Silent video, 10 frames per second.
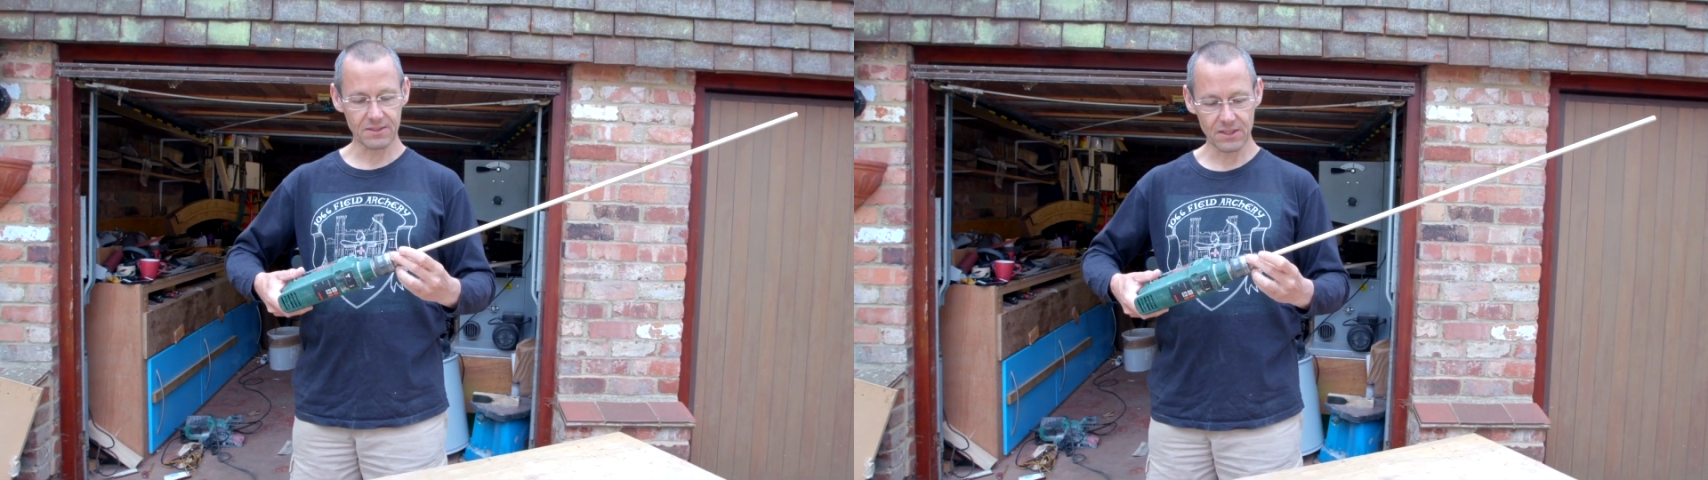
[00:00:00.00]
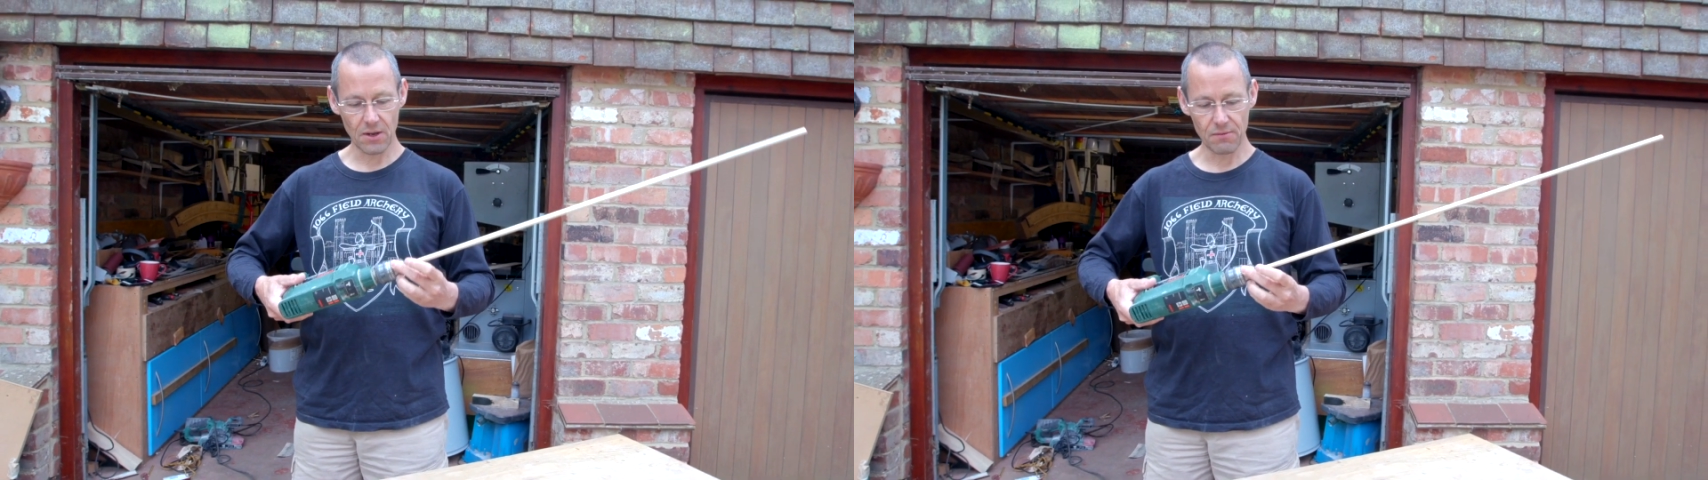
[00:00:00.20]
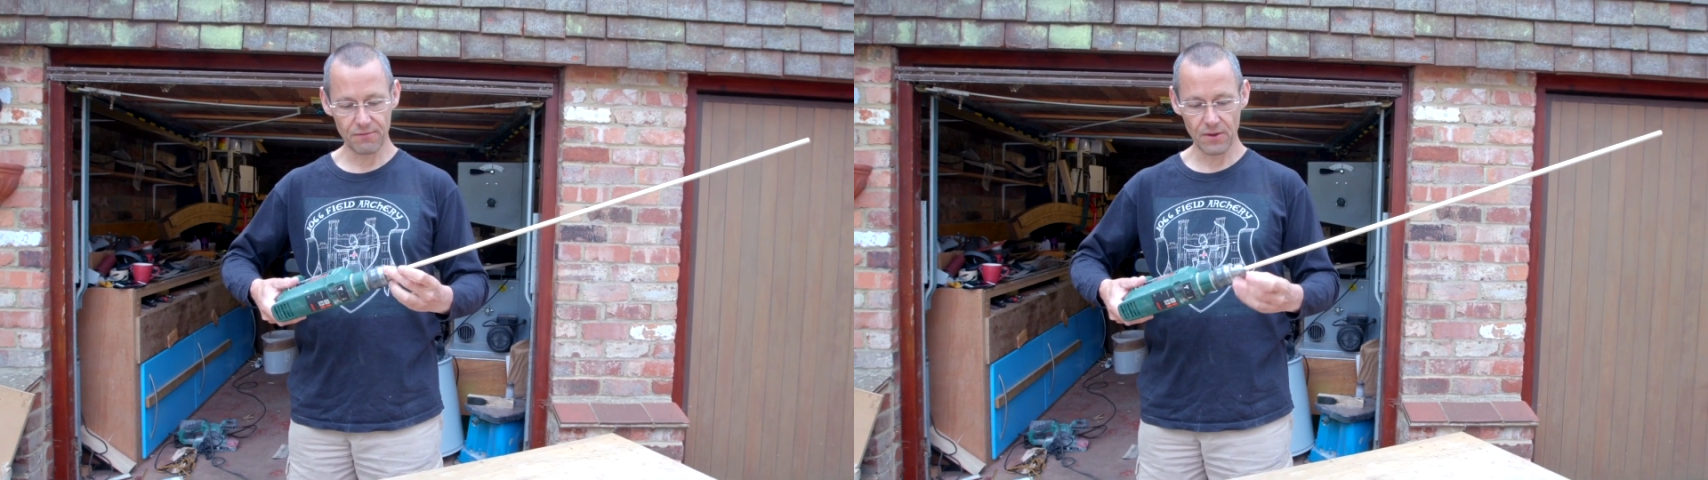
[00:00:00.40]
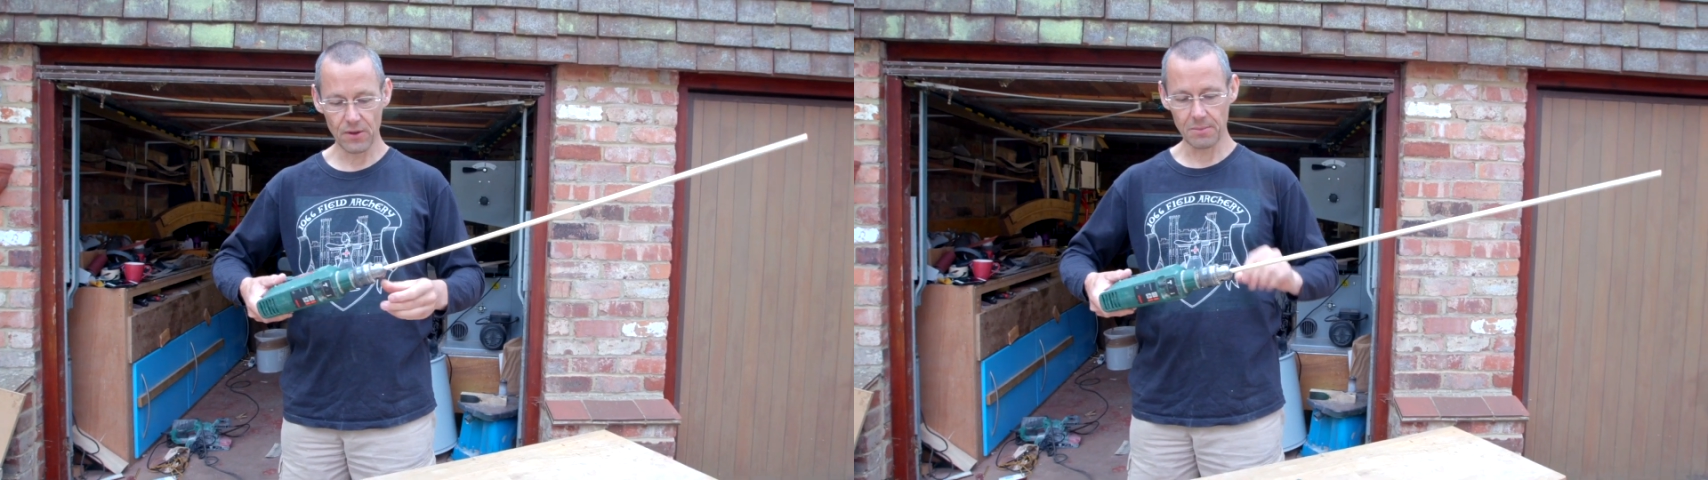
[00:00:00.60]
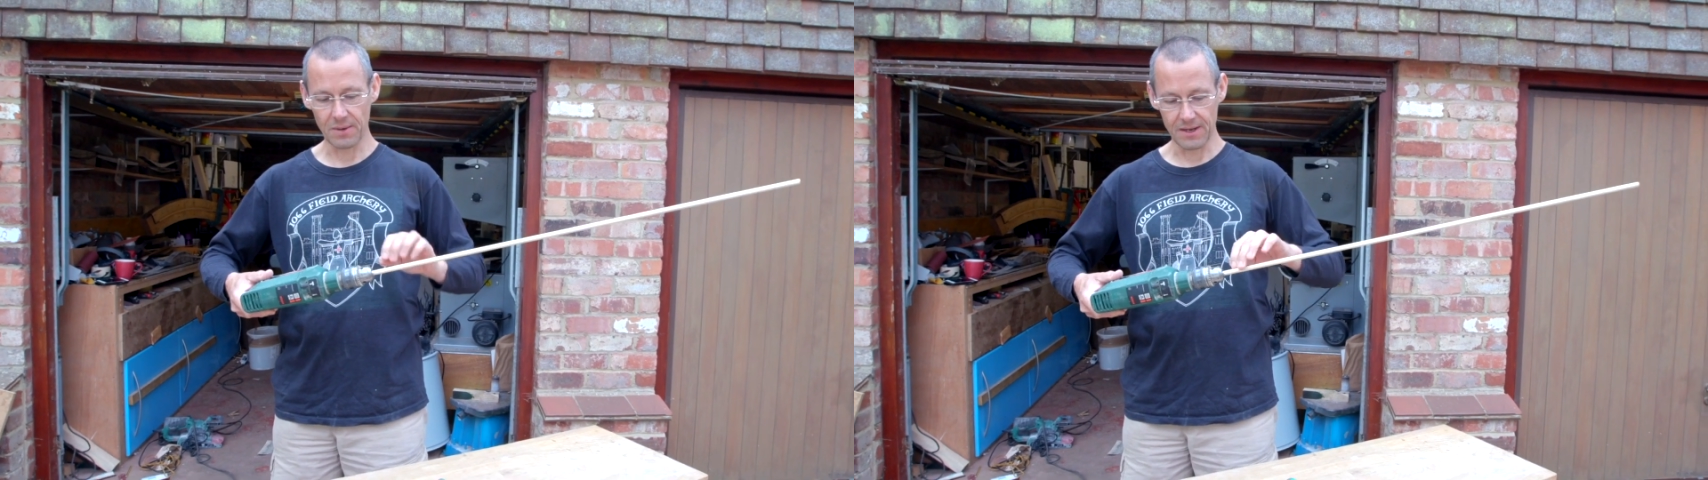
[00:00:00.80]
so
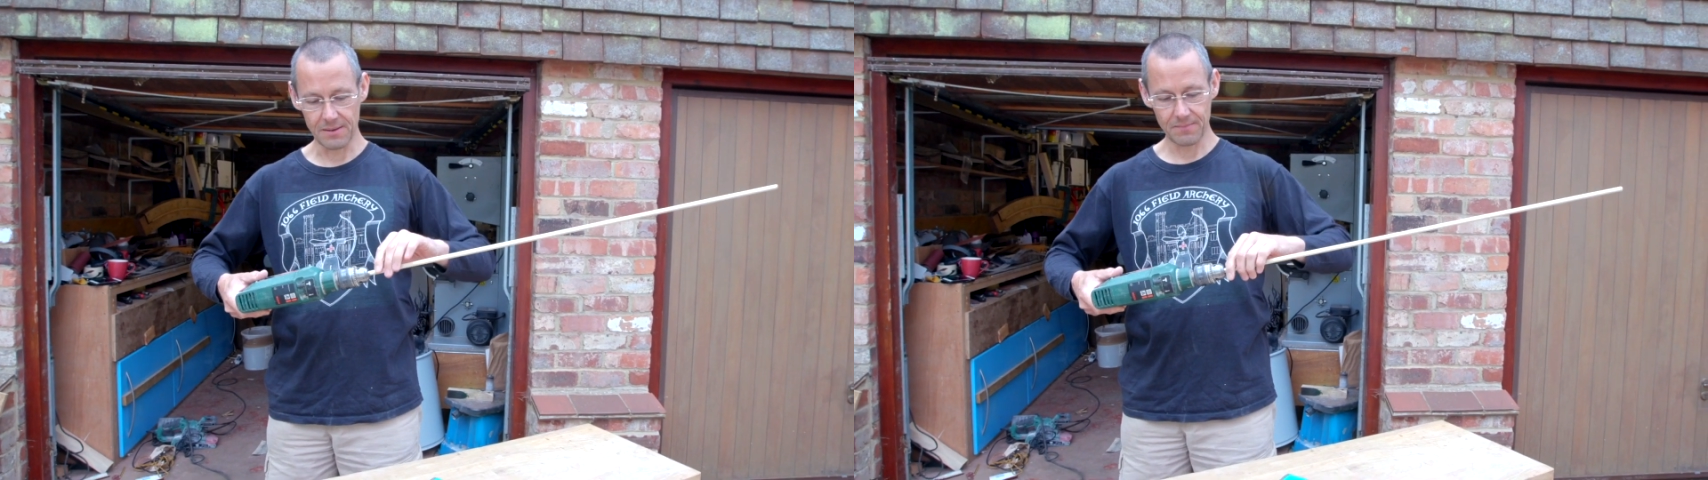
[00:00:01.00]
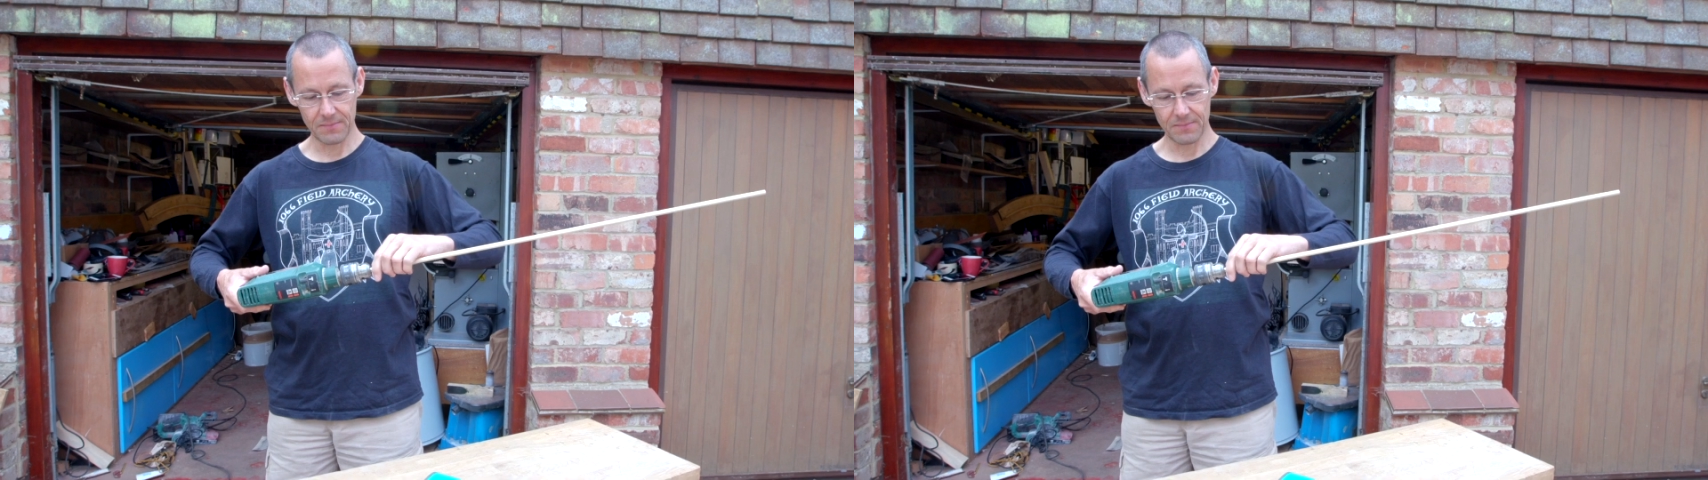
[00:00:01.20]
firmly